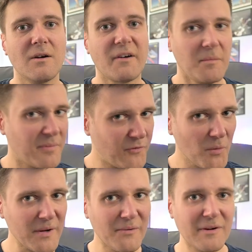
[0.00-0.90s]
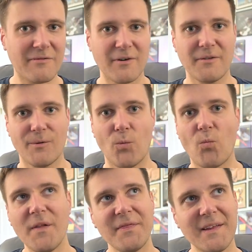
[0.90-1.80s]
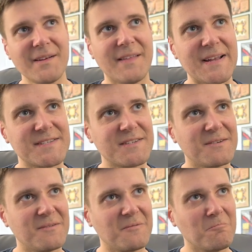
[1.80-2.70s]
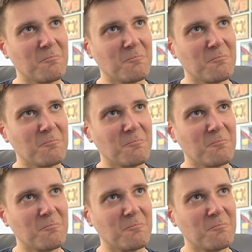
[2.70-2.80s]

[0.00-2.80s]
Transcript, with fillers: All right, before we go any further, one thing that's